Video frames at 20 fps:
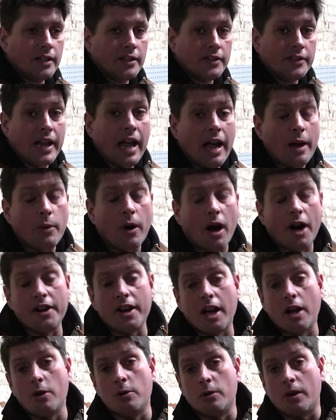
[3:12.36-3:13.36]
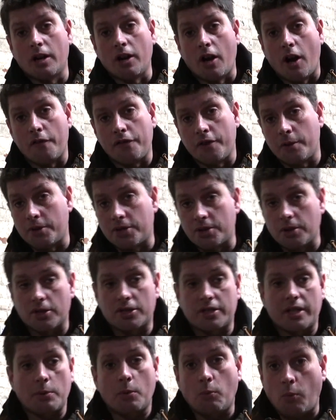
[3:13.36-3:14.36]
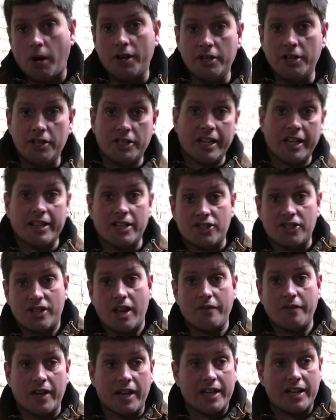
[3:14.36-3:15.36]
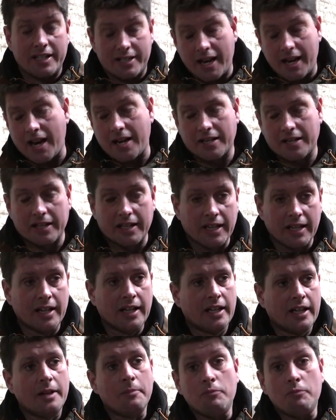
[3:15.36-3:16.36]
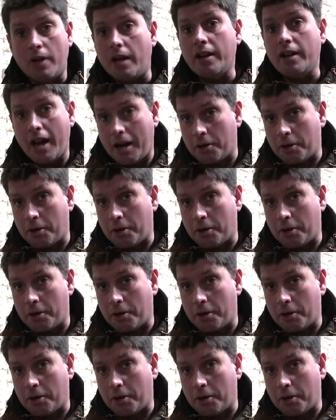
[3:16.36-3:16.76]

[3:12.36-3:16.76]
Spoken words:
Now, I know a lot of you would sort of say, well, why didn't you take the 7, 8, 10? And that